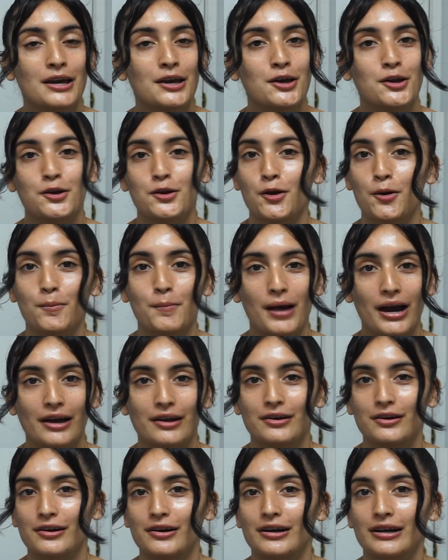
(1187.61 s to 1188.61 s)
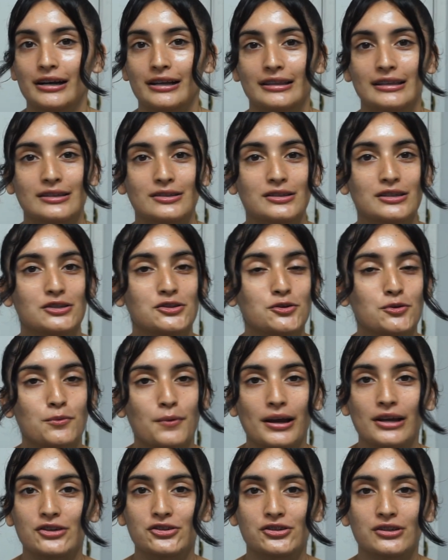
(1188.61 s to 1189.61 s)
no matter the
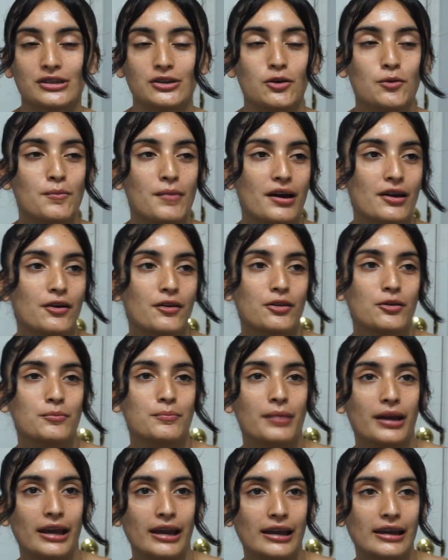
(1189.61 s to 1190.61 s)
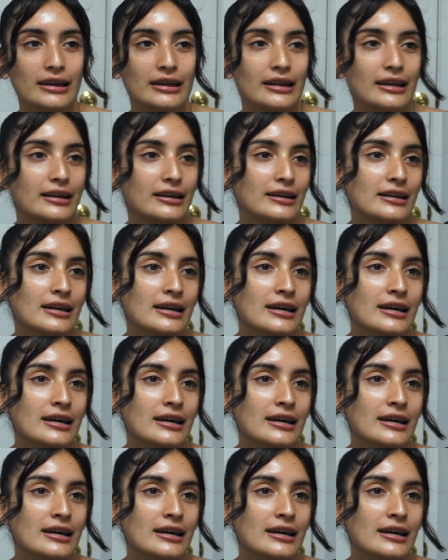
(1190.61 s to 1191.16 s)
situation, no matter the pain, and